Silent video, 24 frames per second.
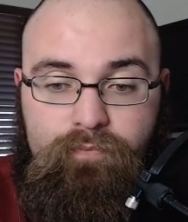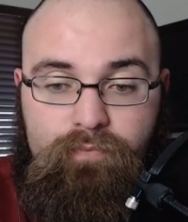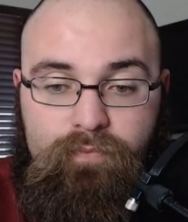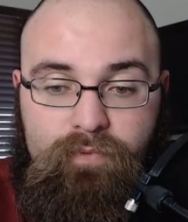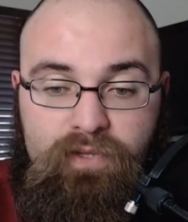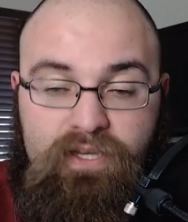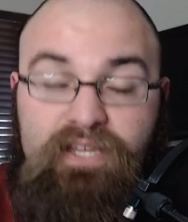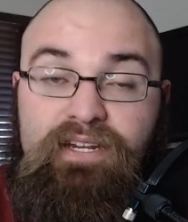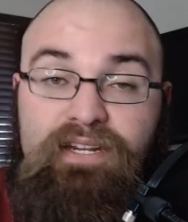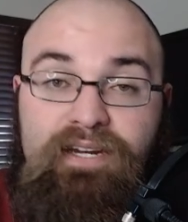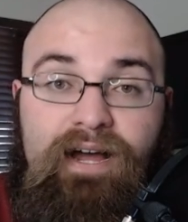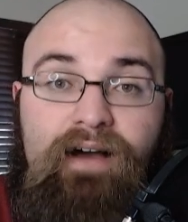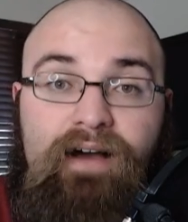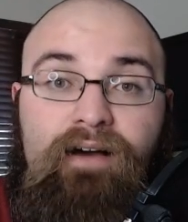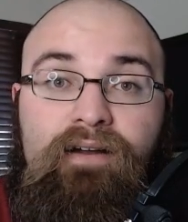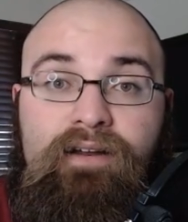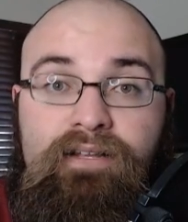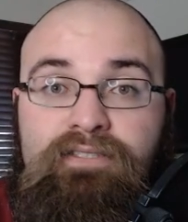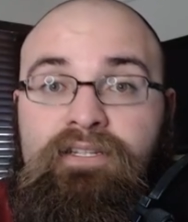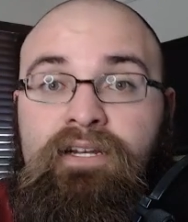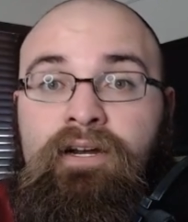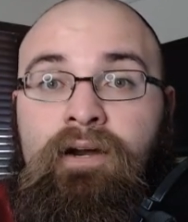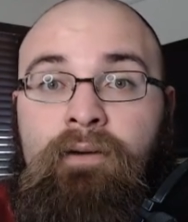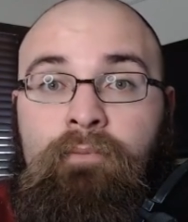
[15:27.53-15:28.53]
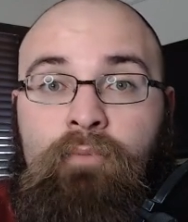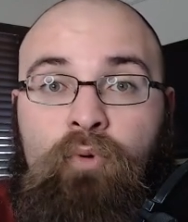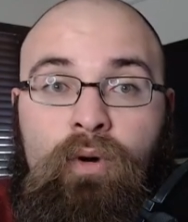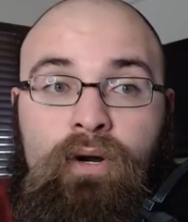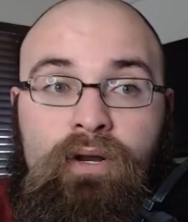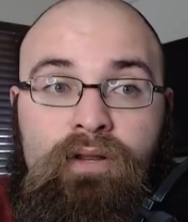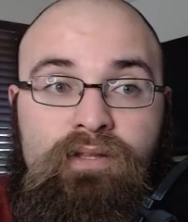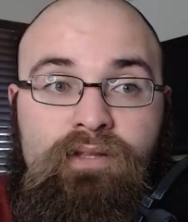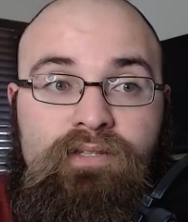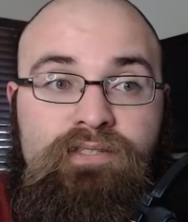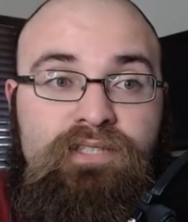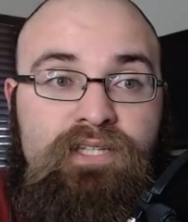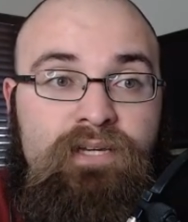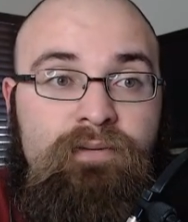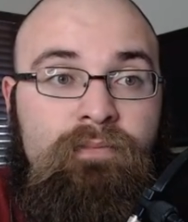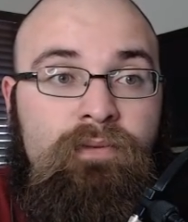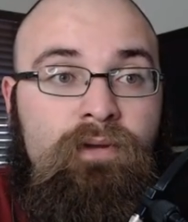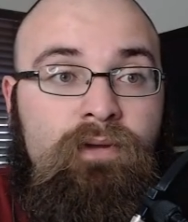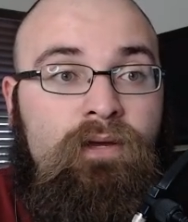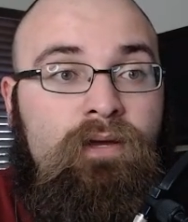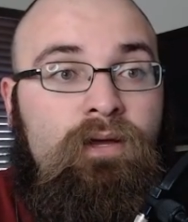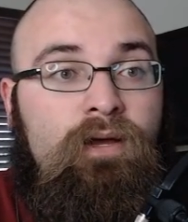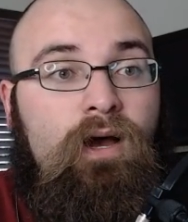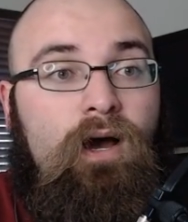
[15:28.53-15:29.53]
Keenan Allen is the number one of this team.
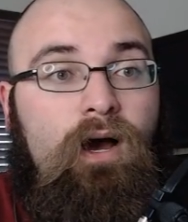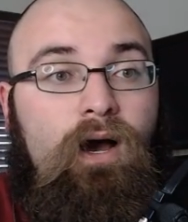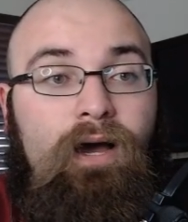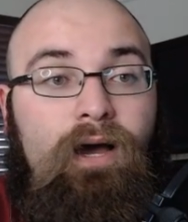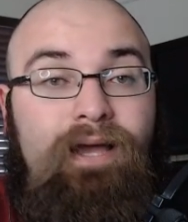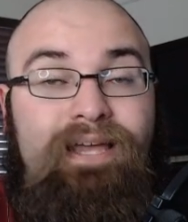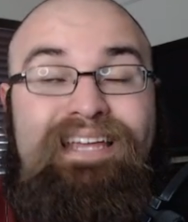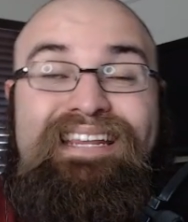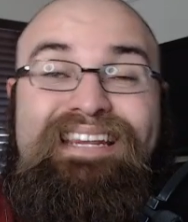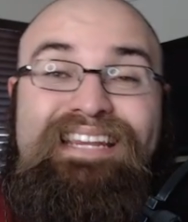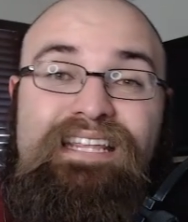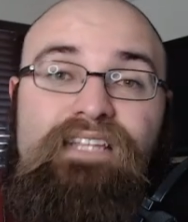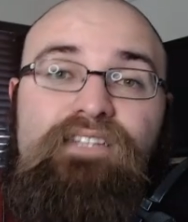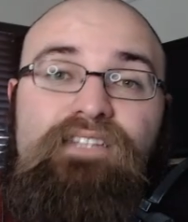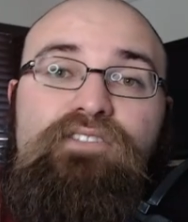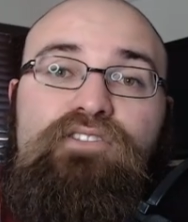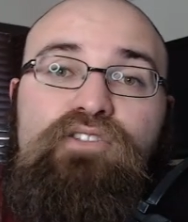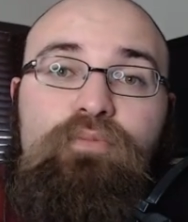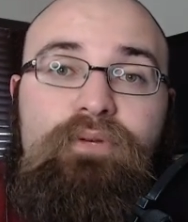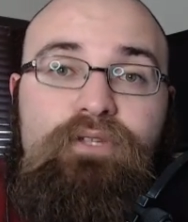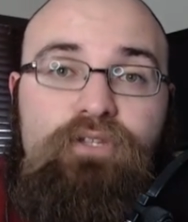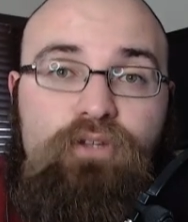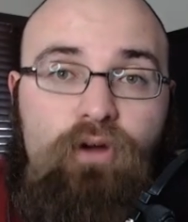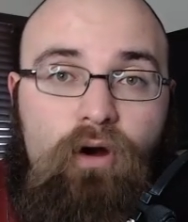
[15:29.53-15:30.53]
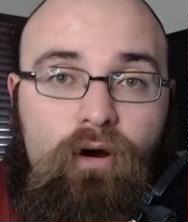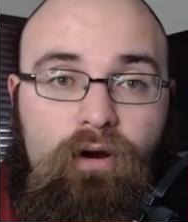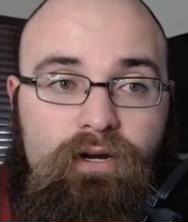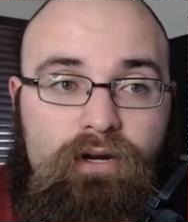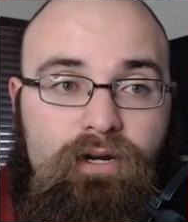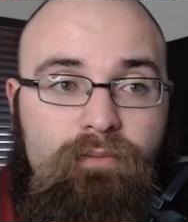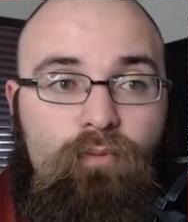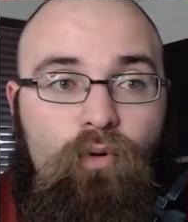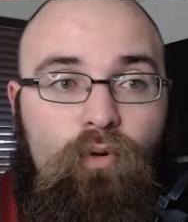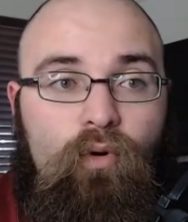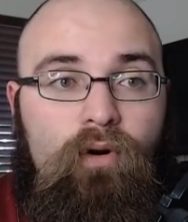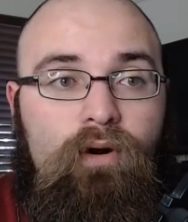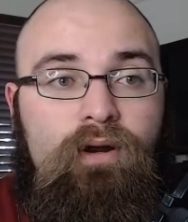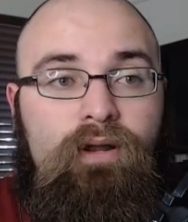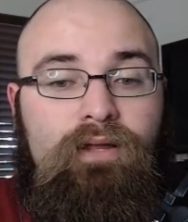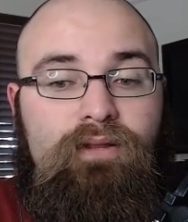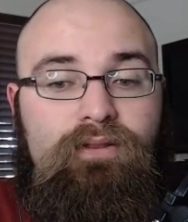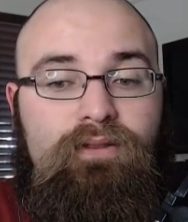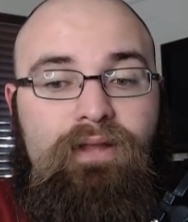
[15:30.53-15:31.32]
He needs to be targeted more.